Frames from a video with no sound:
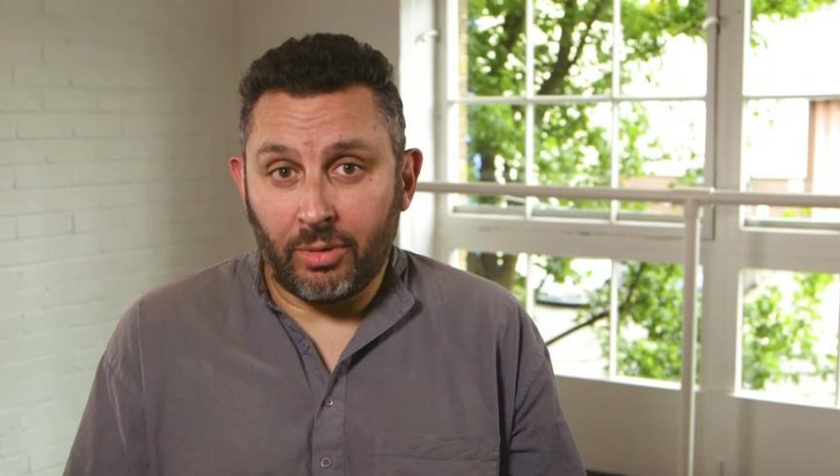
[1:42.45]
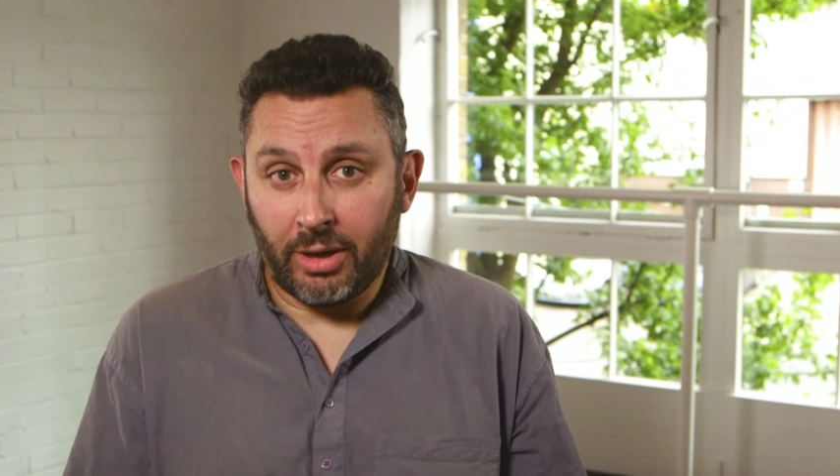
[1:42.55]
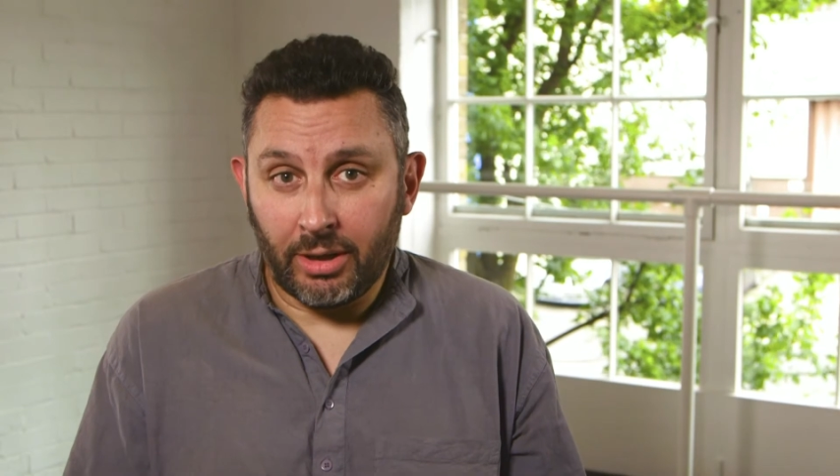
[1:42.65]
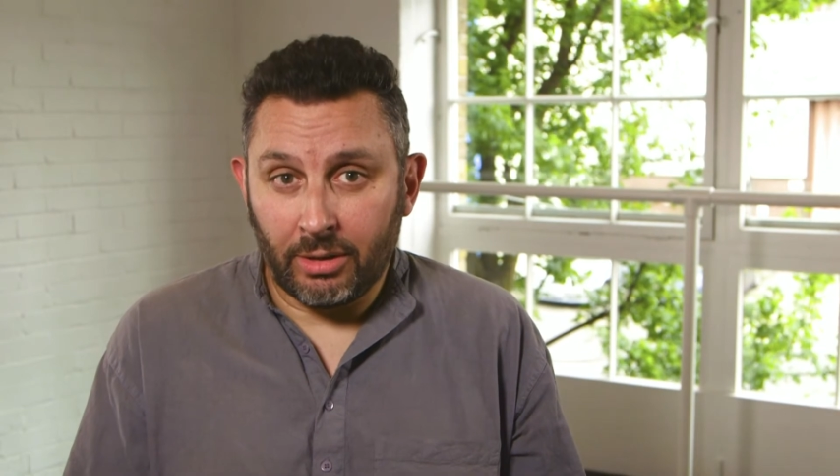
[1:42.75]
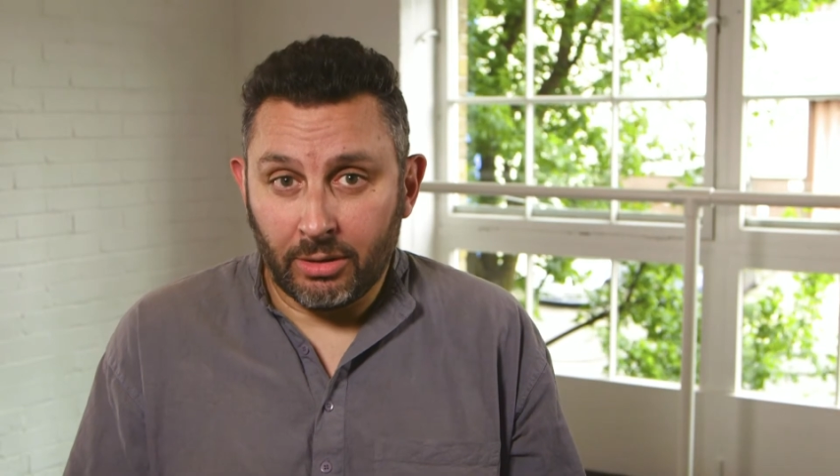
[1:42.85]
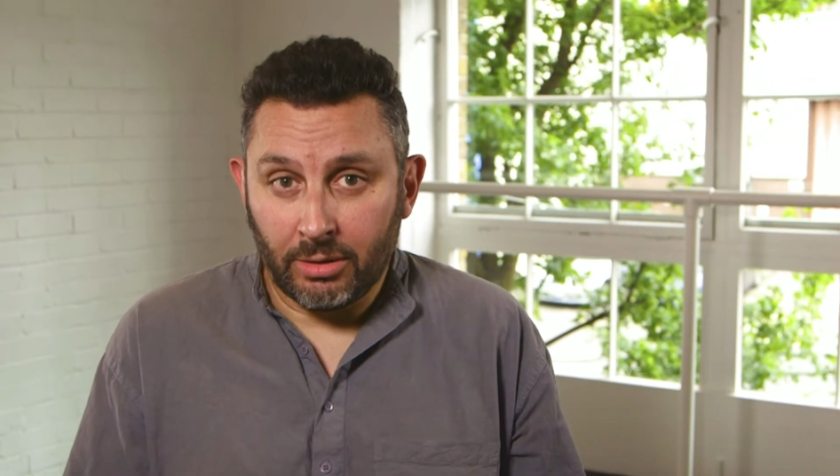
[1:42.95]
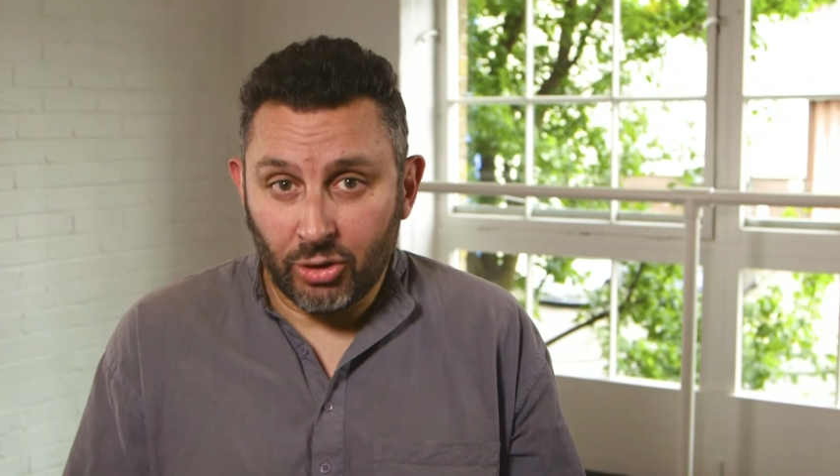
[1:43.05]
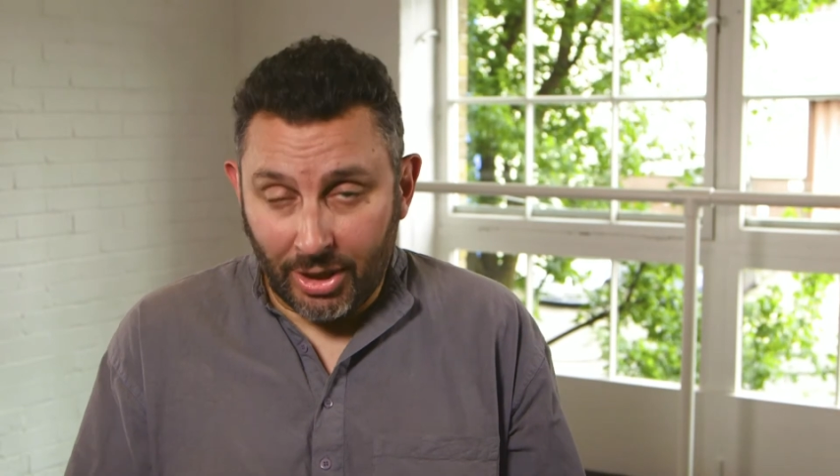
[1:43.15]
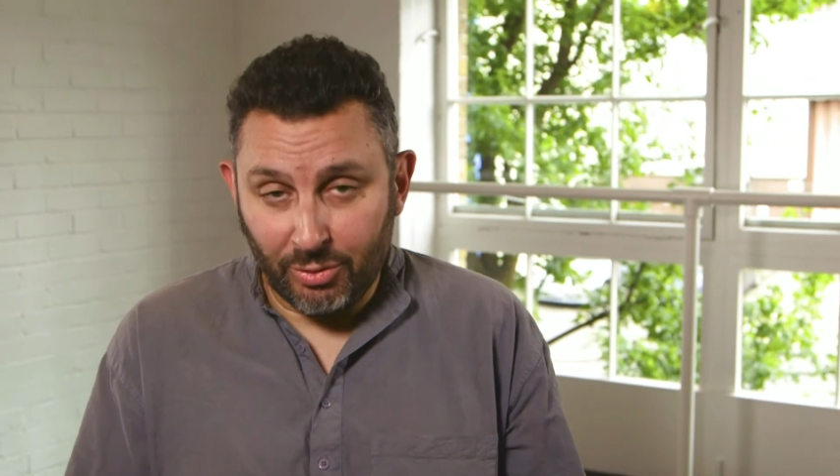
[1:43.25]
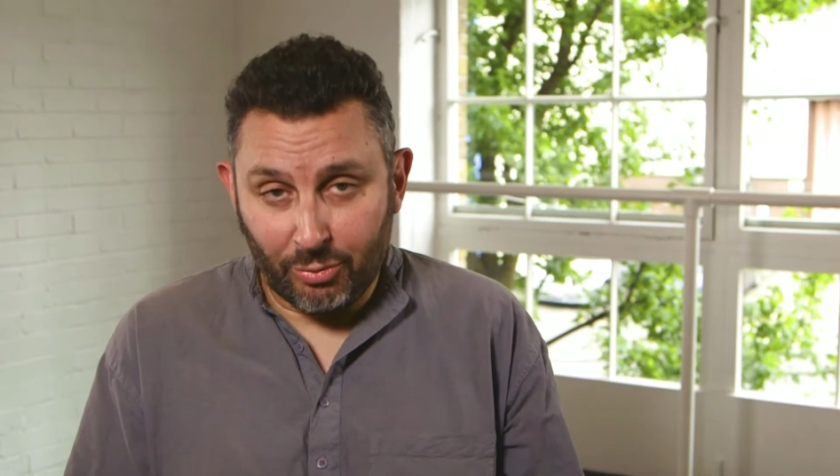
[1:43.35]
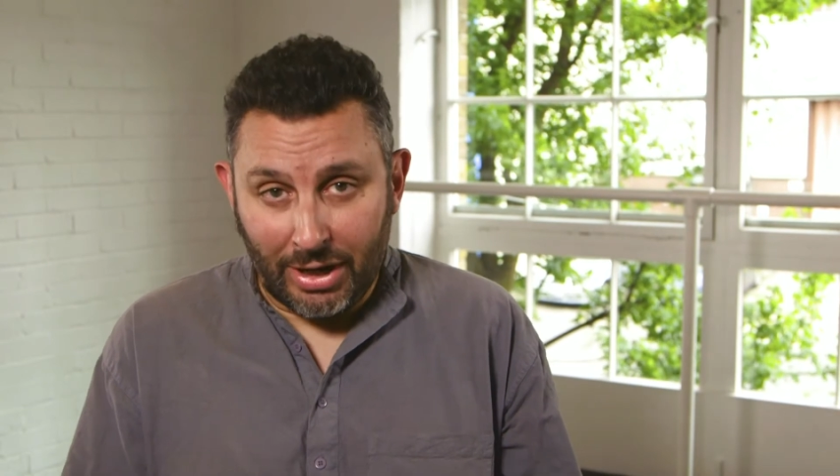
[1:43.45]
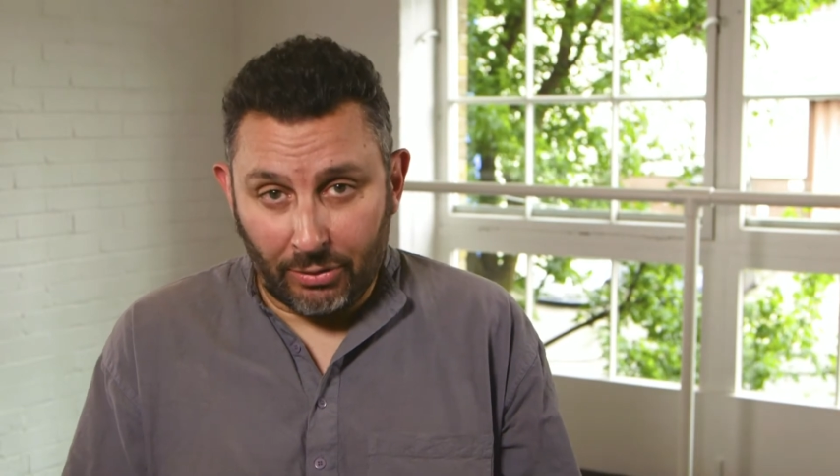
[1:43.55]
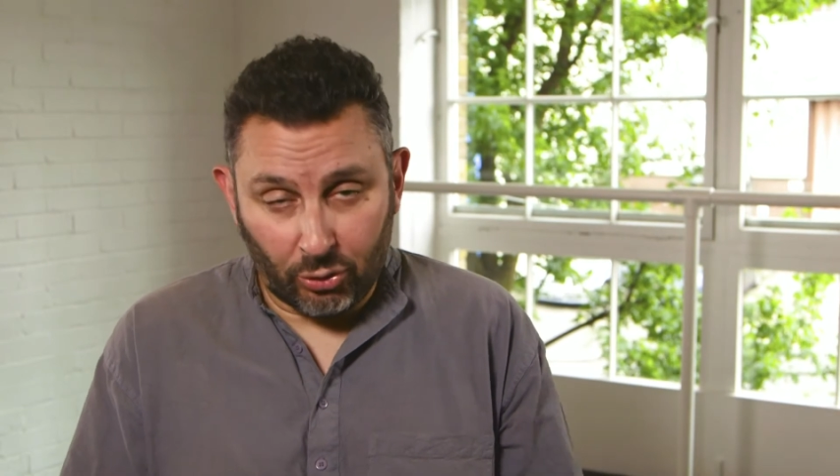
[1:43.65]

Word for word: by James Brown,